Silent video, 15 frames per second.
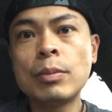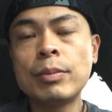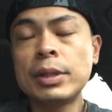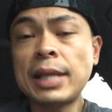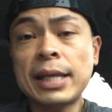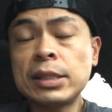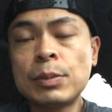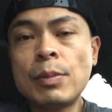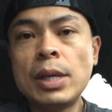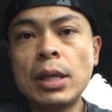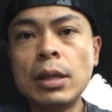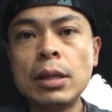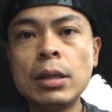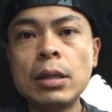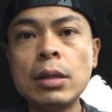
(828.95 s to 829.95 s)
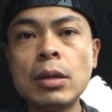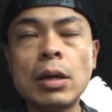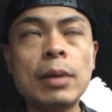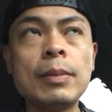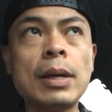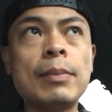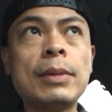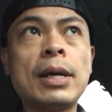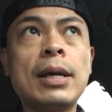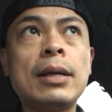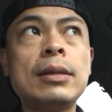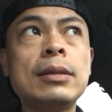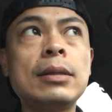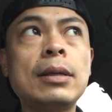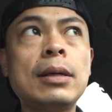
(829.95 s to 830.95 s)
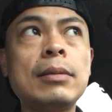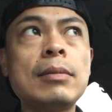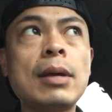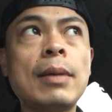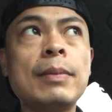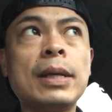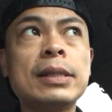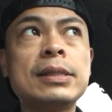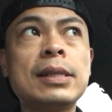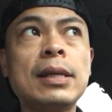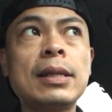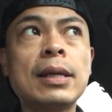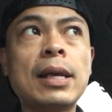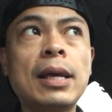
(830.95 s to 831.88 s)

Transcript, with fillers: But that's me. You know, I'm not saying like,